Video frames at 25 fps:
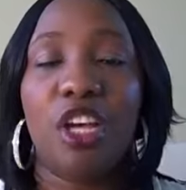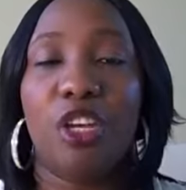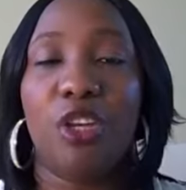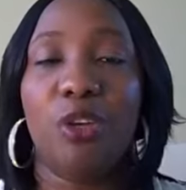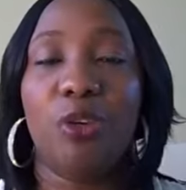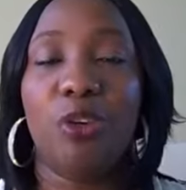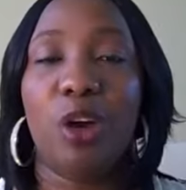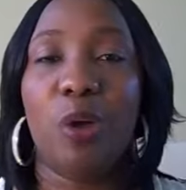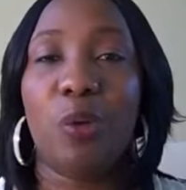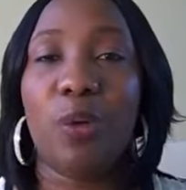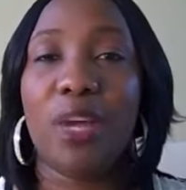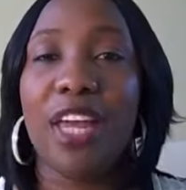
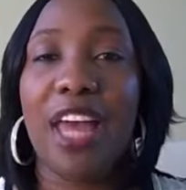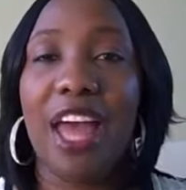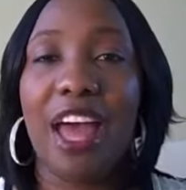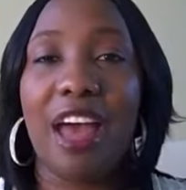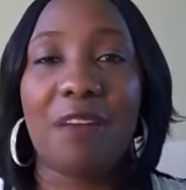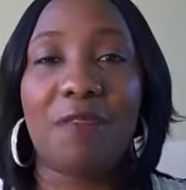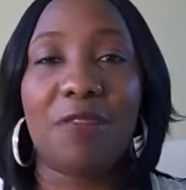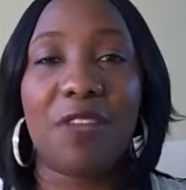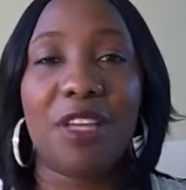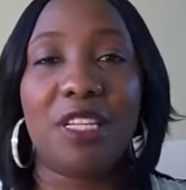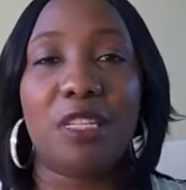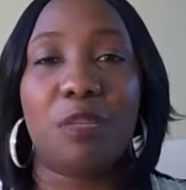you know, we
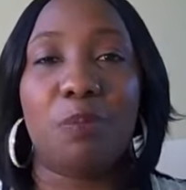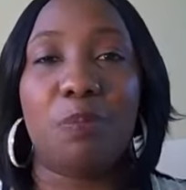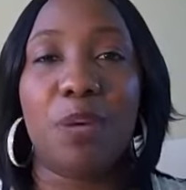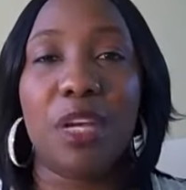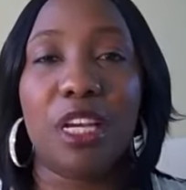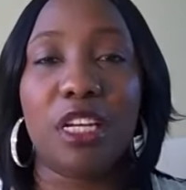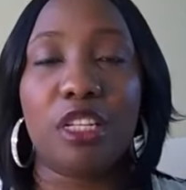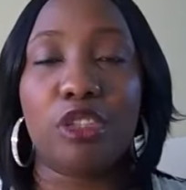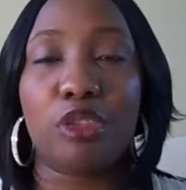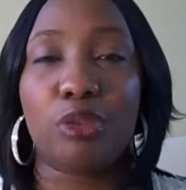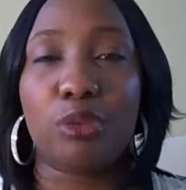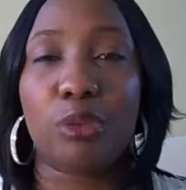have these
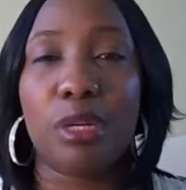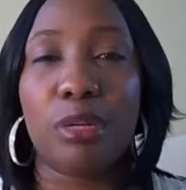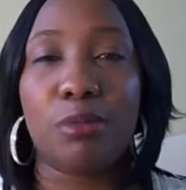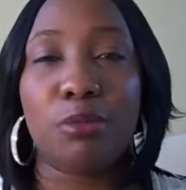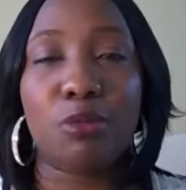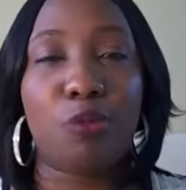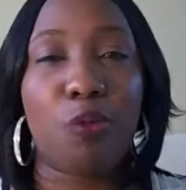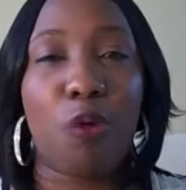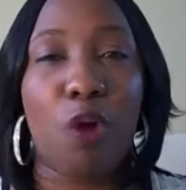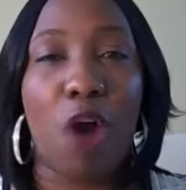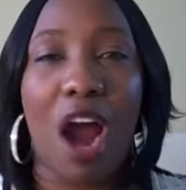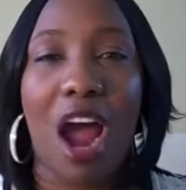big
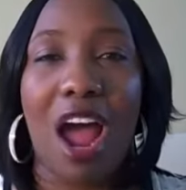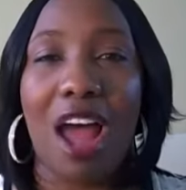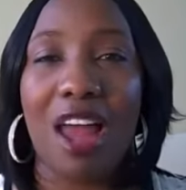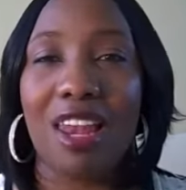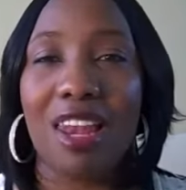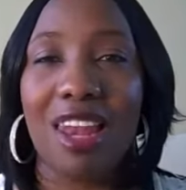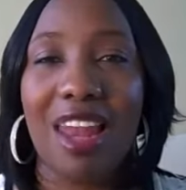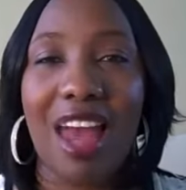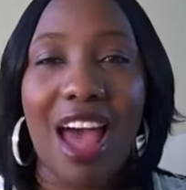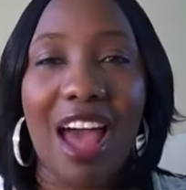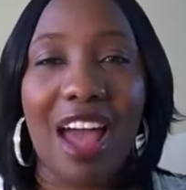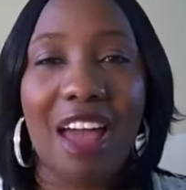dreams for
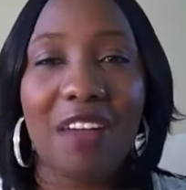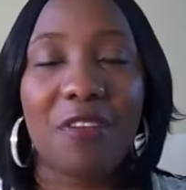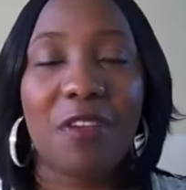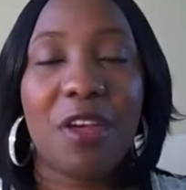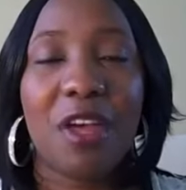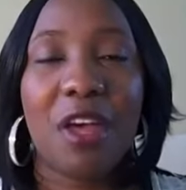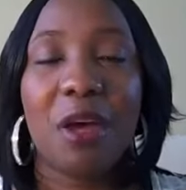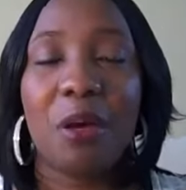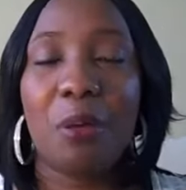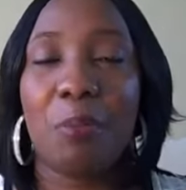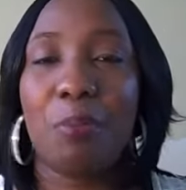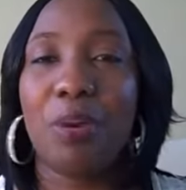our
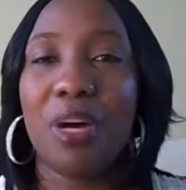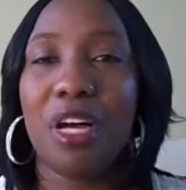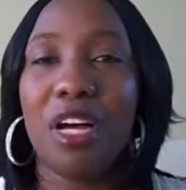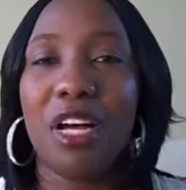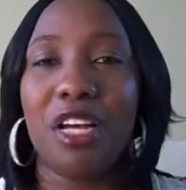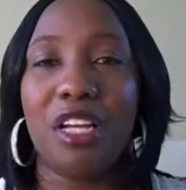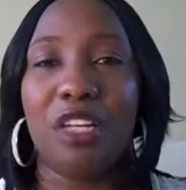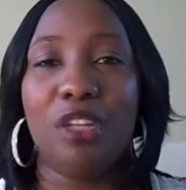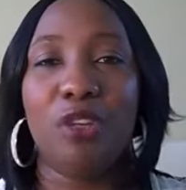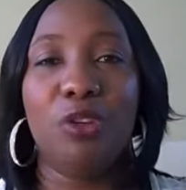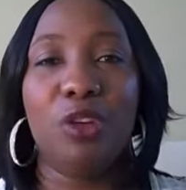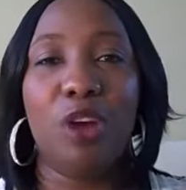life,
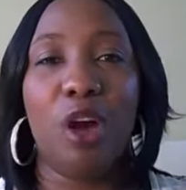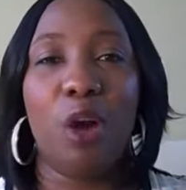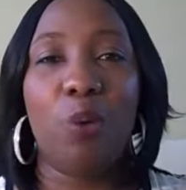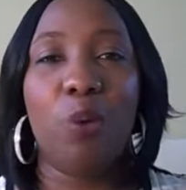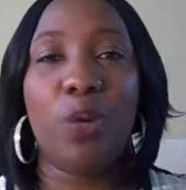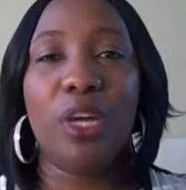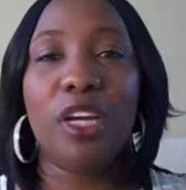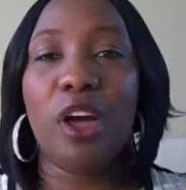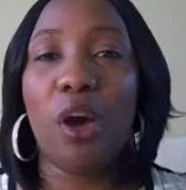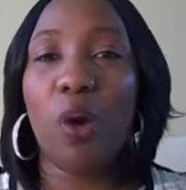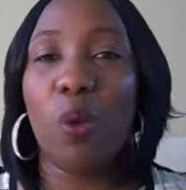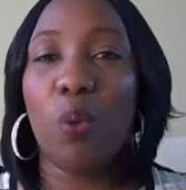but, you know,
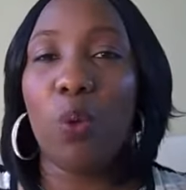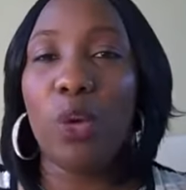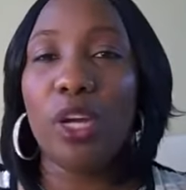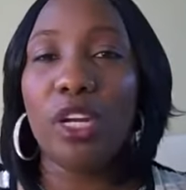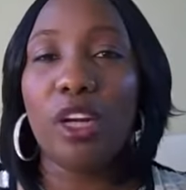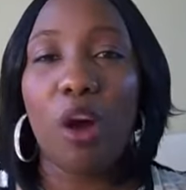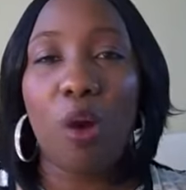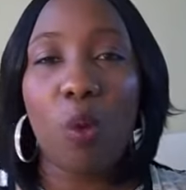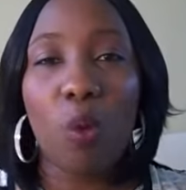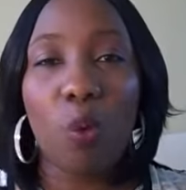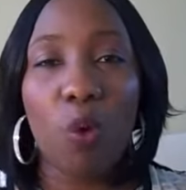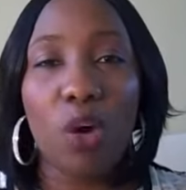we don't, we
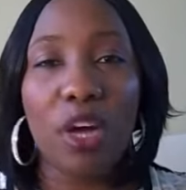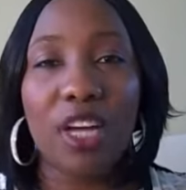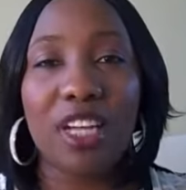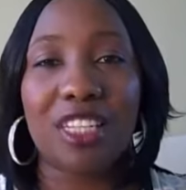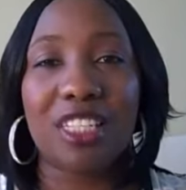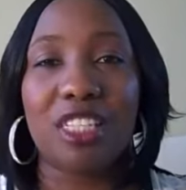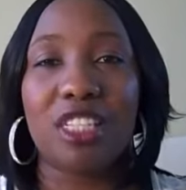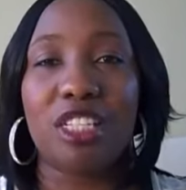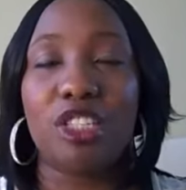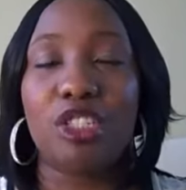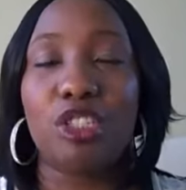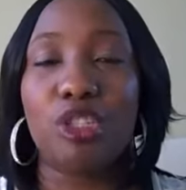don't
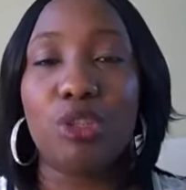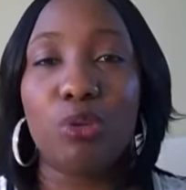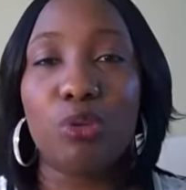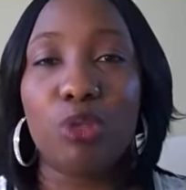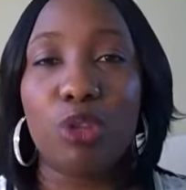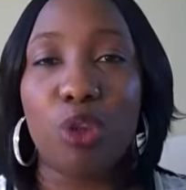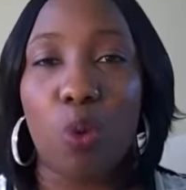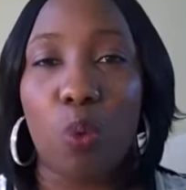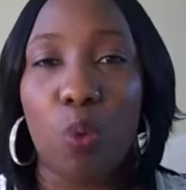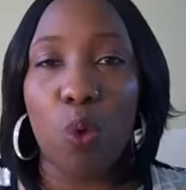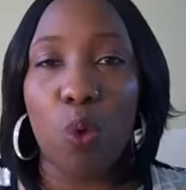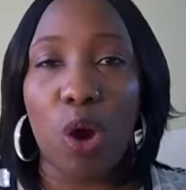want to do
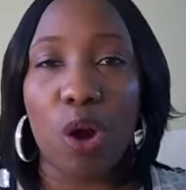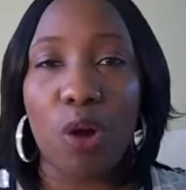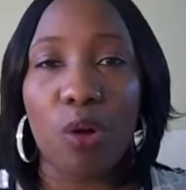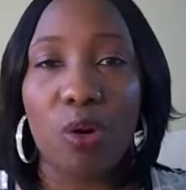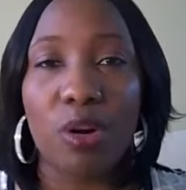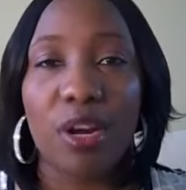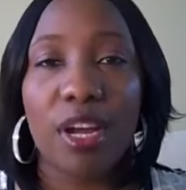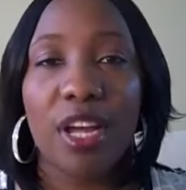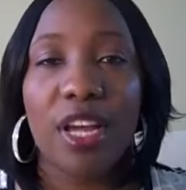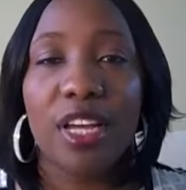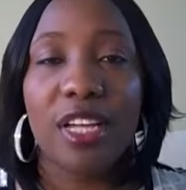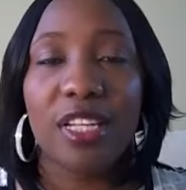
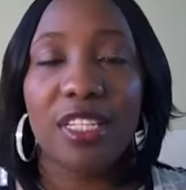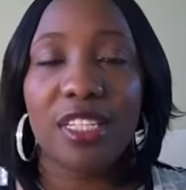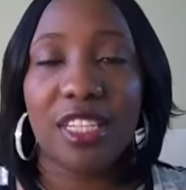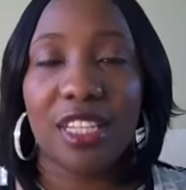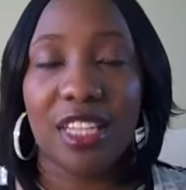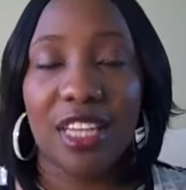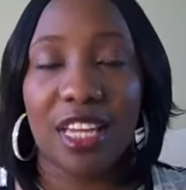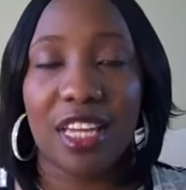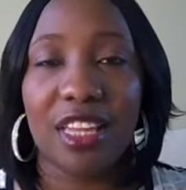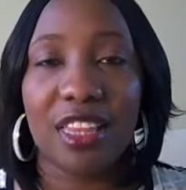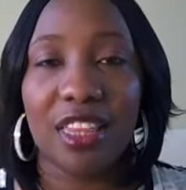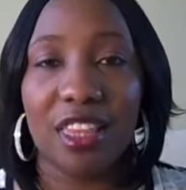work
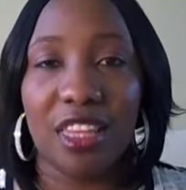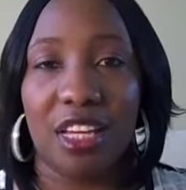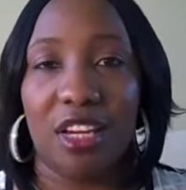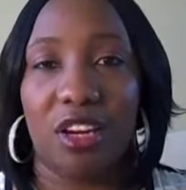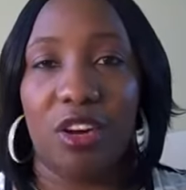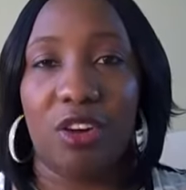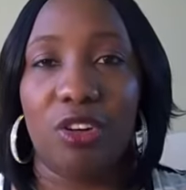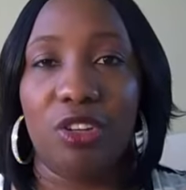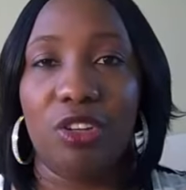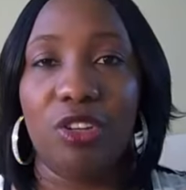to get there.